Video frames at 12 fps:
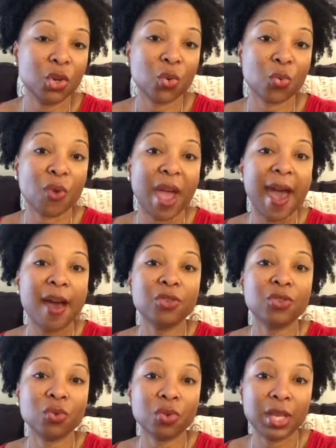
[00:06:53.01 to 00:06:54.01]

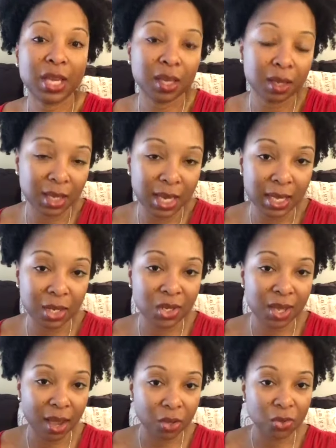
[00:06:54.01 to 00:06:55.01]
gradually get
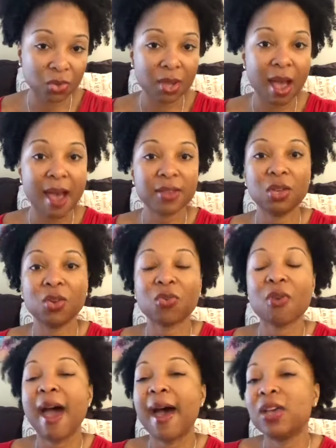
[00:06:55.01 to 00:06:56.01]
into exercise and
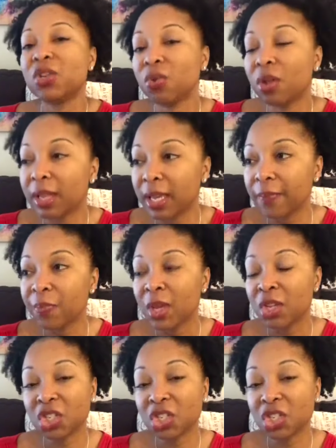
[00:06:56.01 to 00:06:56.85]
gradually